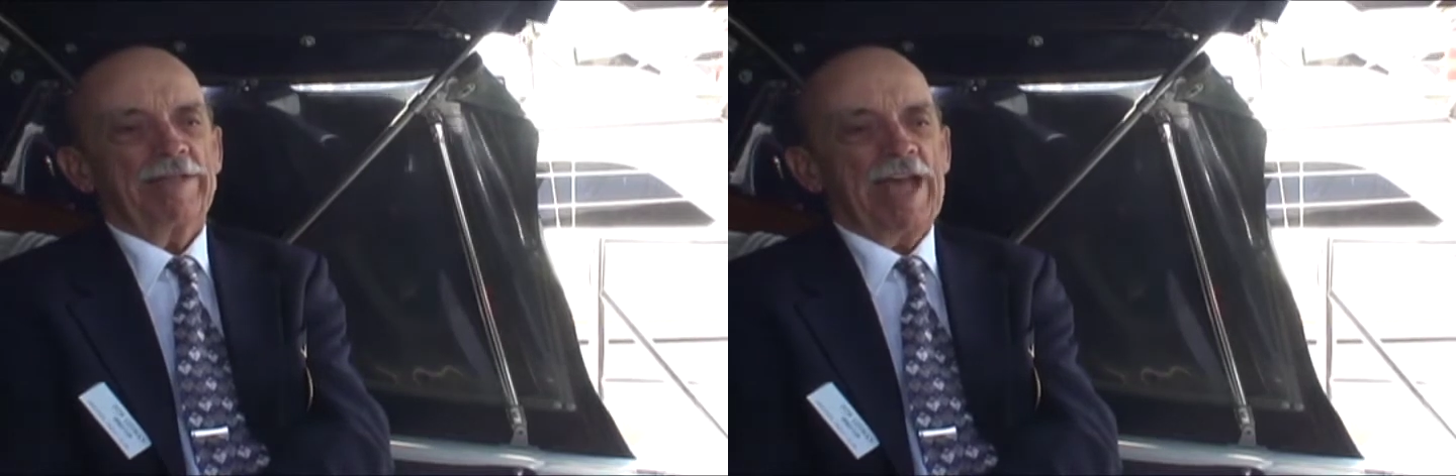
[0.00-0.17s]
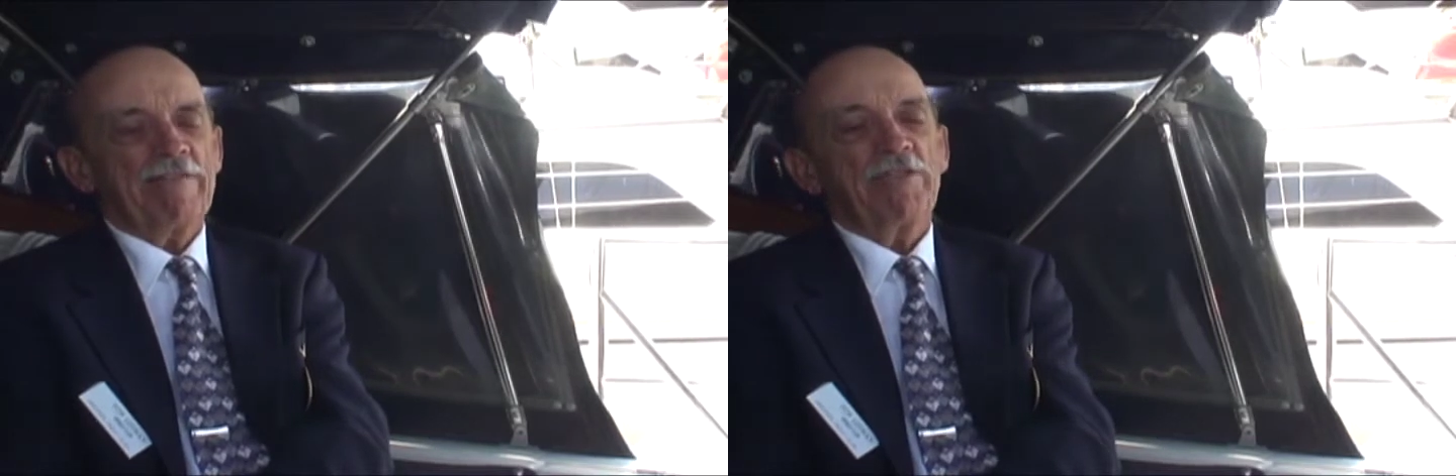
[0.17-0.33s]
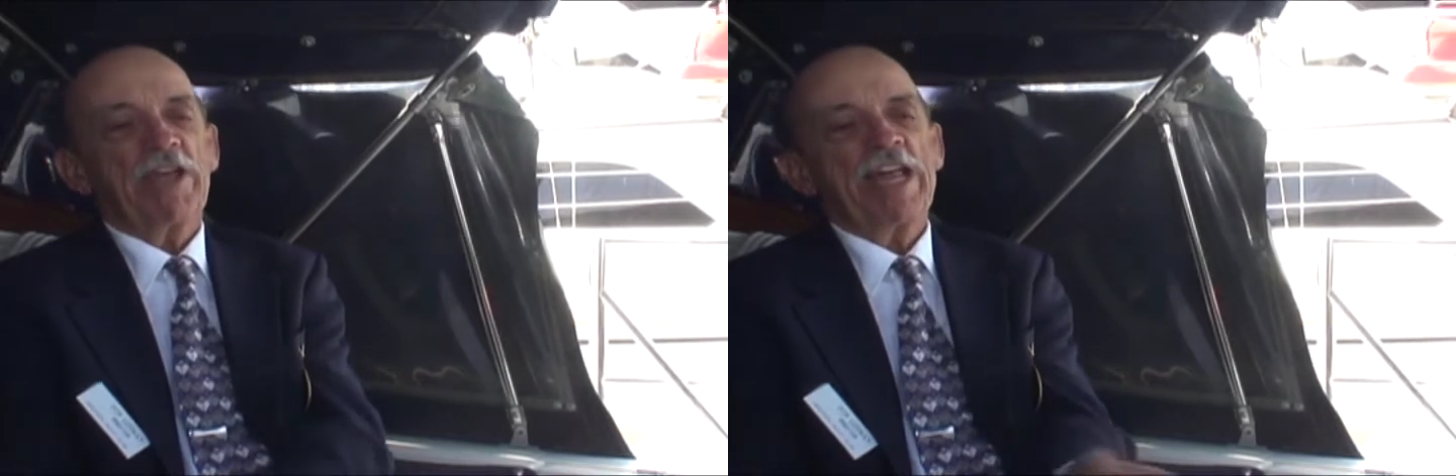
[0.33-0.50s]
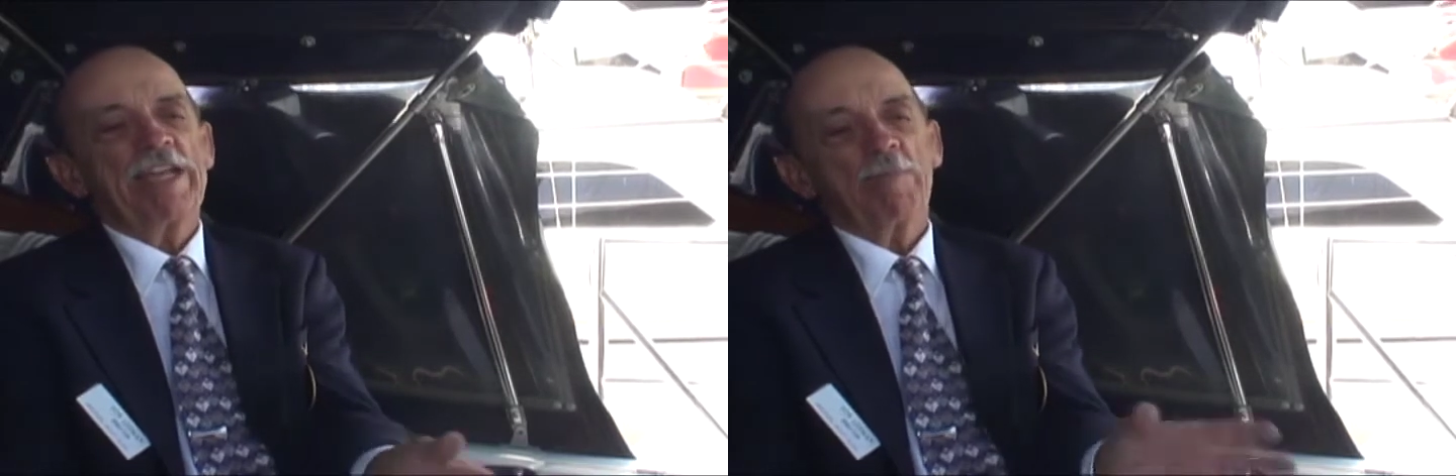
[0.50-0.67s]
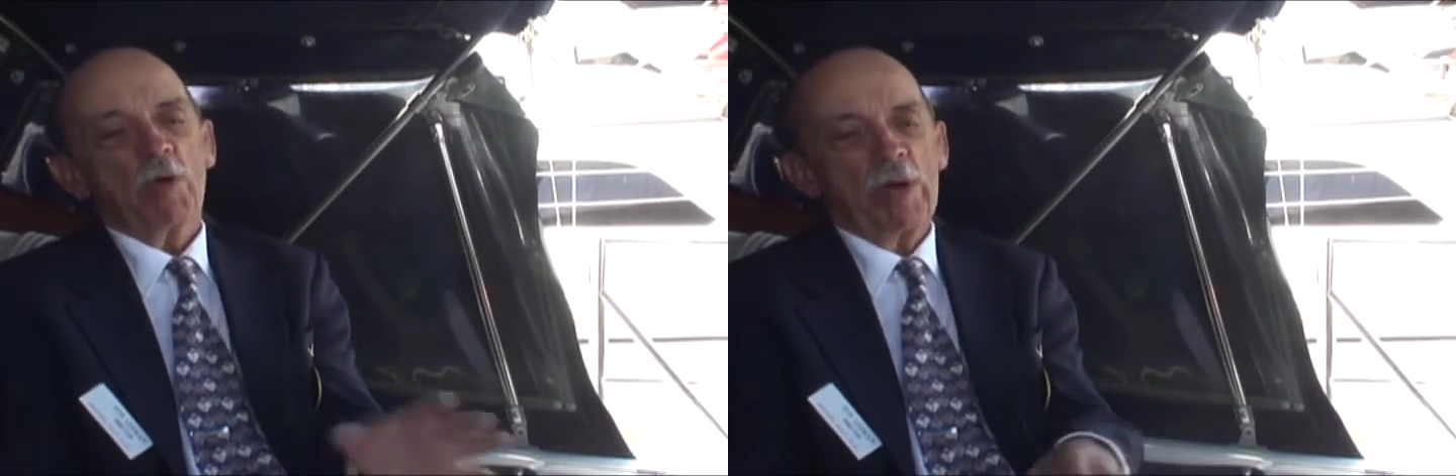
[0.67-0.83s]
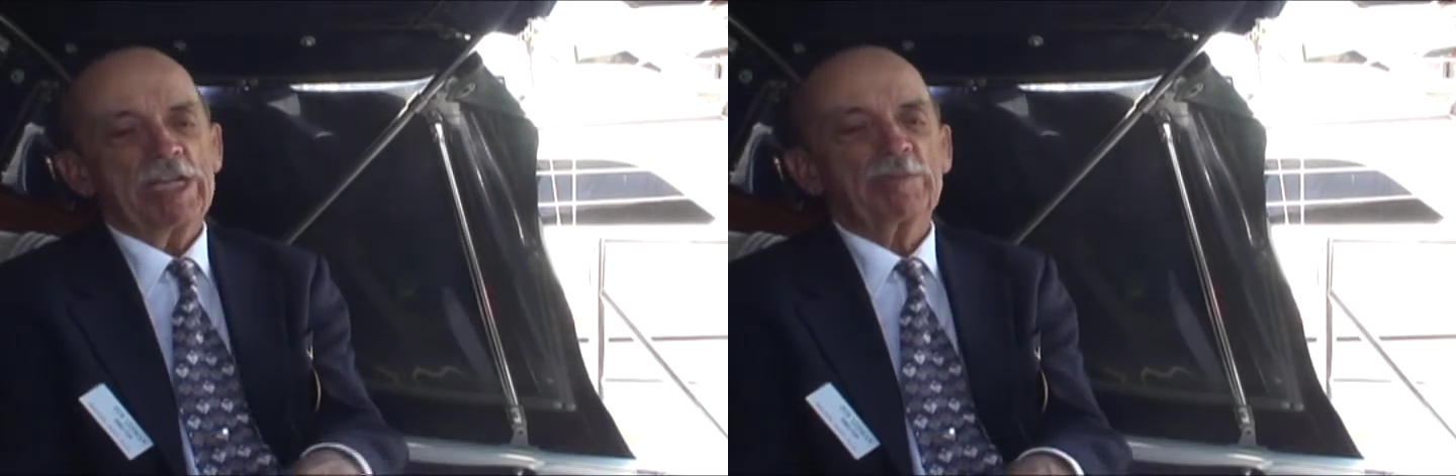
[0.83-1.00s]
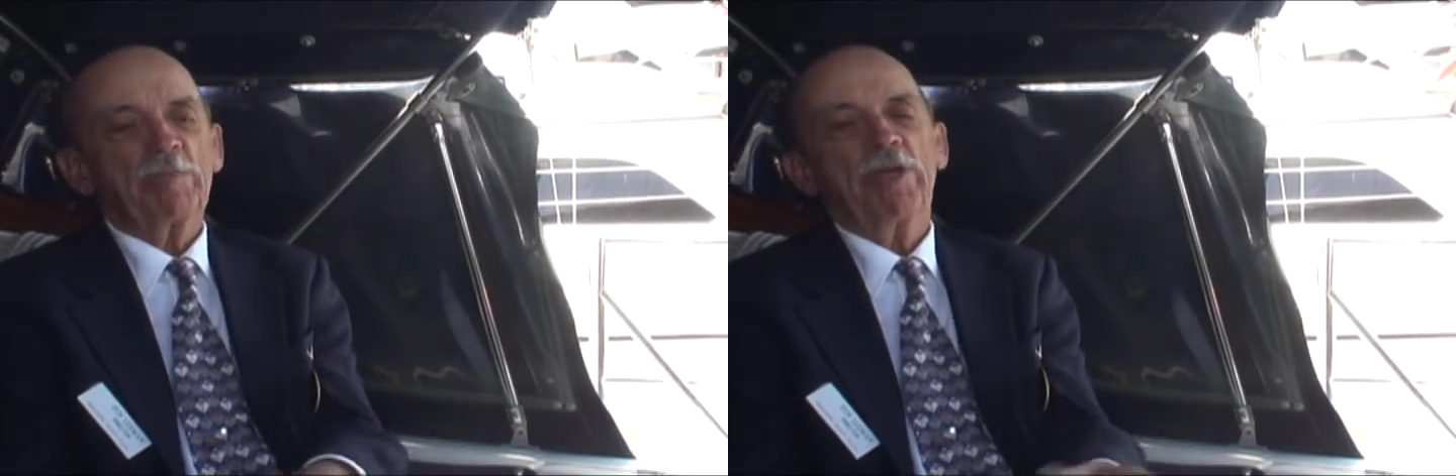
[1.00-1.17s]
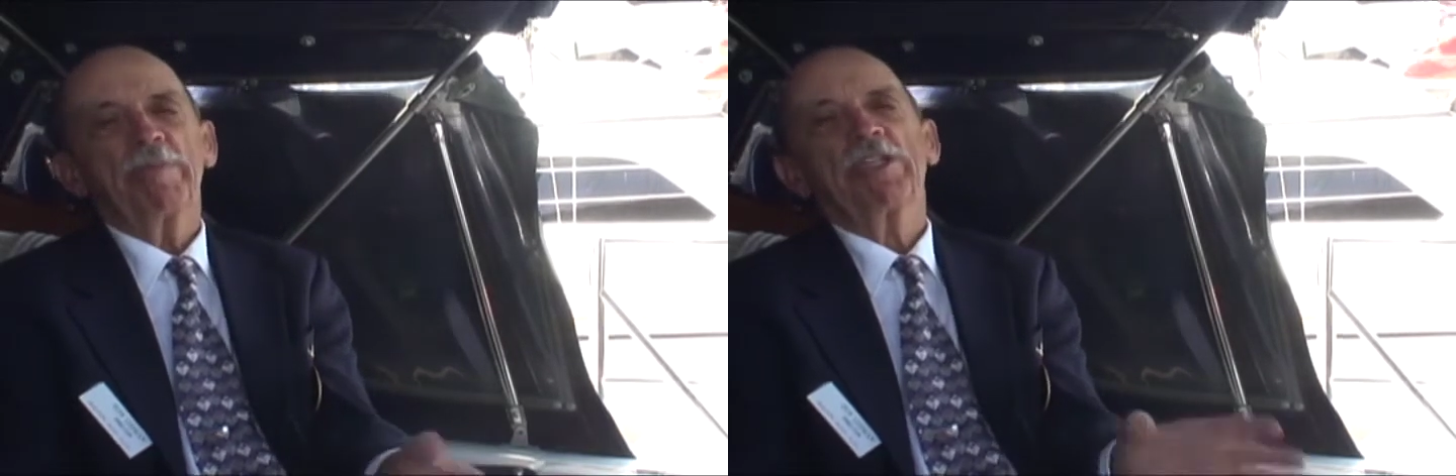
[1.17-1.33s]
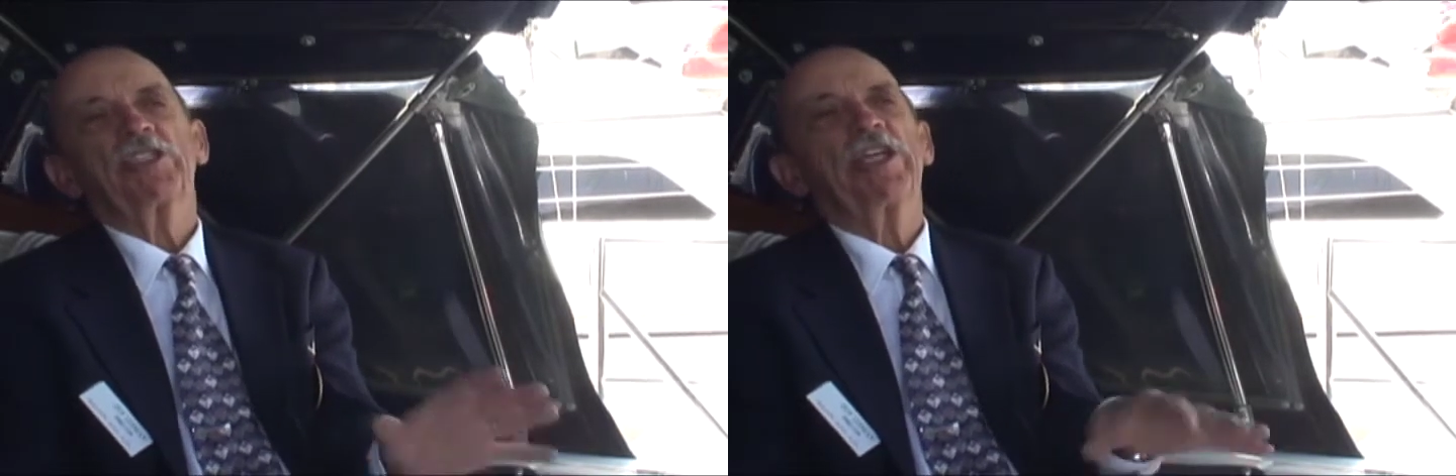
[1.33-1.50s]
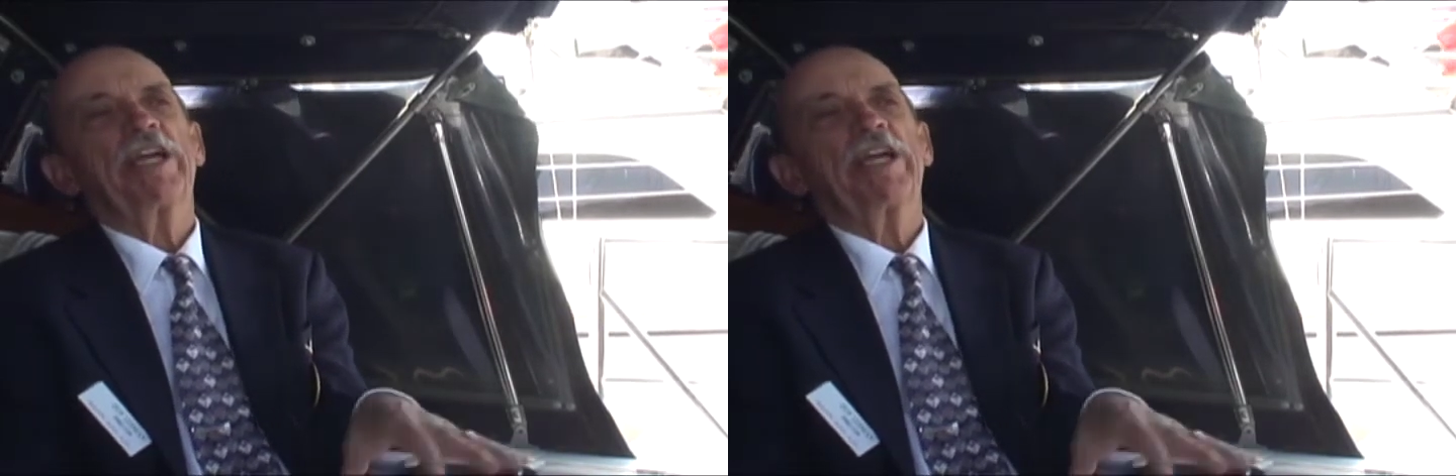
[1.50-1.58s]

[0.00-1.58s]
Having that MOS pretty much